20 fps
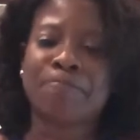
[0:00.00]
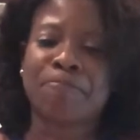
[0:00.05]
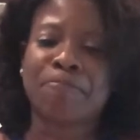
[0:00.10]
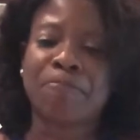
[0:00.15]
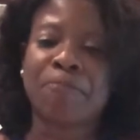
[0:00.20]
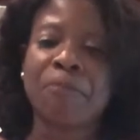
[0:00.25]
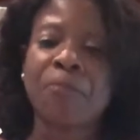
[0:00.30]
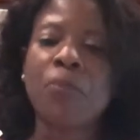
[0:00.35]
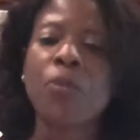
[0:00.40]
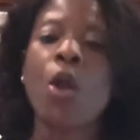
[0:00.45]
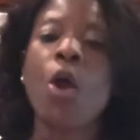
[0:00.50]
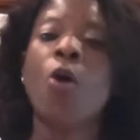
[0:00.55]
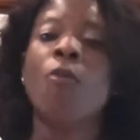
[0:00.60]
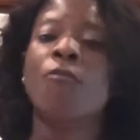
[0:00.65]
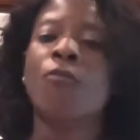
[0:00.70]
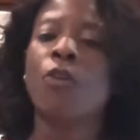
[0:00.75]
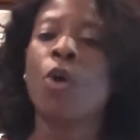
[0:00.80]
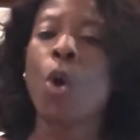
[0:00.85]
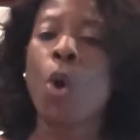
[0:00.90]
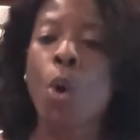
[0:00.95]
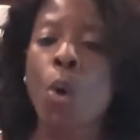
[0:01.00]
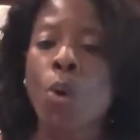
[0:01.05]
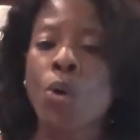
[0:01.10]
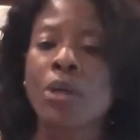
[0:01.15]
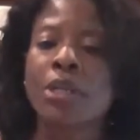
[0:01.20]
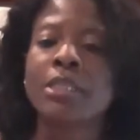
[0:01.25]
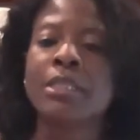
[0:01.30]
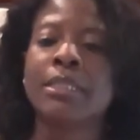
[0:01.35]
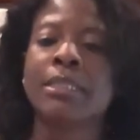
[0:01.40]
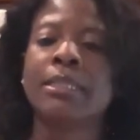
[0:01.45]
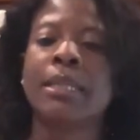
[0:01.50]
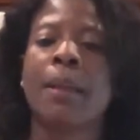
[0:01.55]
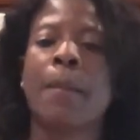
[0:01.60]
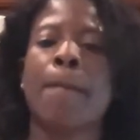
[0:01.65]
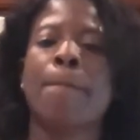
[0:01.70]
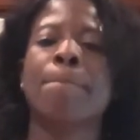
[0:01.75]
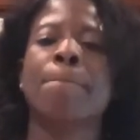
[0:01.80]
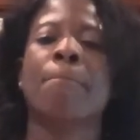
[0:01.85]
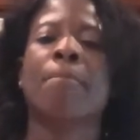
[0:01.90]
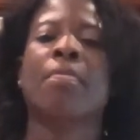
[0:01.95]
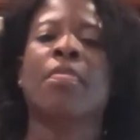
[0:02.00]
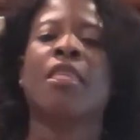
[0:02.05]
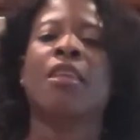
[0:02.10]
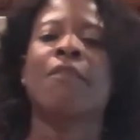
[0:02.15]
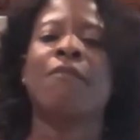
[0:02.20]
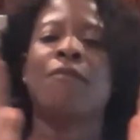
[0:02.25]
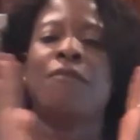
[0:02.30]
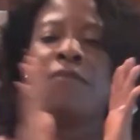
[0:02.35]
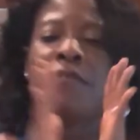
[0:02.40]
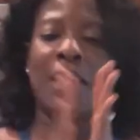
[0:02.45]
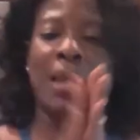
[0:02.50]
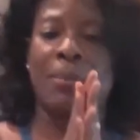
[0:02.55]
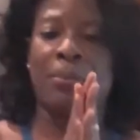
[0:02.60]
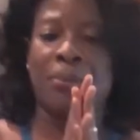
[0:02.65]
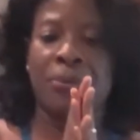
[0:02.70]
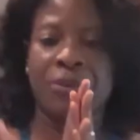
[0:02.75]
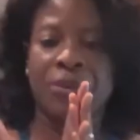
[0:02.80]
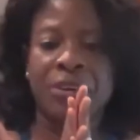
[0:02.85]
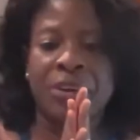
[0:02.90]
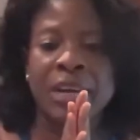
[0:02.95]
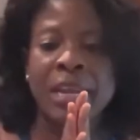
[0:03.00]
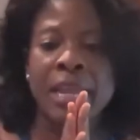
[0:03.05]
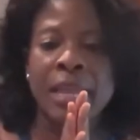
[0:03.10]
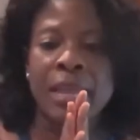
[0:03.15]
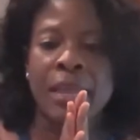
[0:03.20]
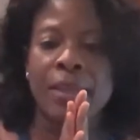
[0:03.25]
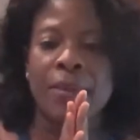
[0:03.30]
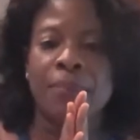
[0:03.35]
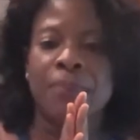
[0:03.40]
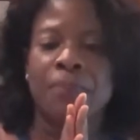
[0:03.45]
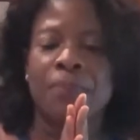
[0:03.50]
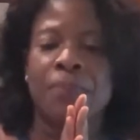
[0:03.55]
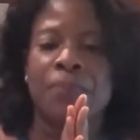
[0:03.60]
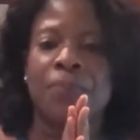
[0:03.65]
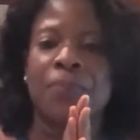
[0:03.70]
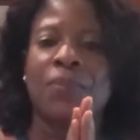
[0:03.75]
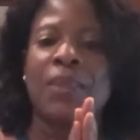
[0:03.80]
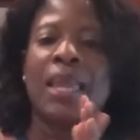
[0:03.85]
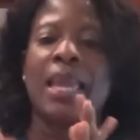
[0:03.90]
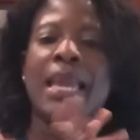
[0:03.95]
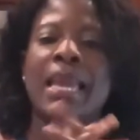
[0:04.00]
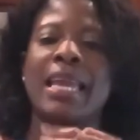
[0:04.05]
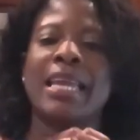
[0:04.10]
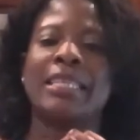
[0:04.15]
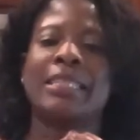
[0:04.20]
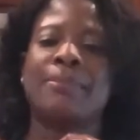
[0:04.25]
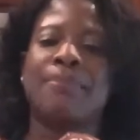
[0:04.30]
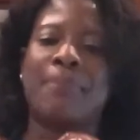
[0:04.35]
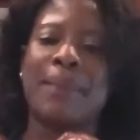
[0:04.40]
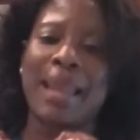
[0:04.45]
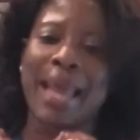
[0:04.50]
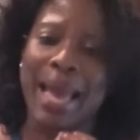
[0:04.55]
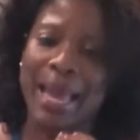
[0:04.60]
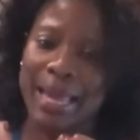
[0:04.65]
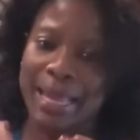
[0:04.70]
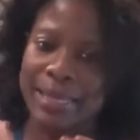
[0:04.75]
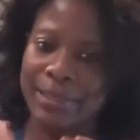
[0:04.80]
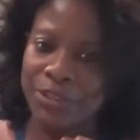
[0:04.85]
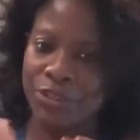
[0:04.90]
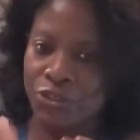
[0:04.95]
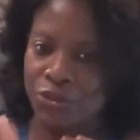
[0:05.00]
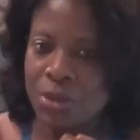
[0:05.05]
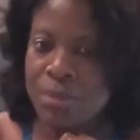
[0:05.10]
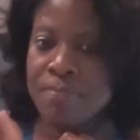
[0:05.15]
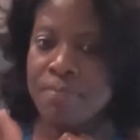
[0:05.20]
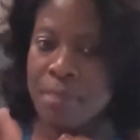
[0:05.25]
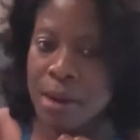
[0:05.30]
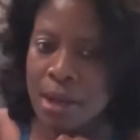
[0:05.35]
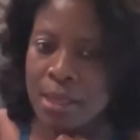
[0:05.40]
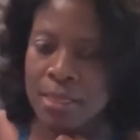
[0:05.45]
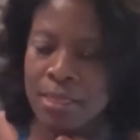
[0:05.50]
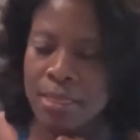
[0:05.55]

of course, February is Black History Month.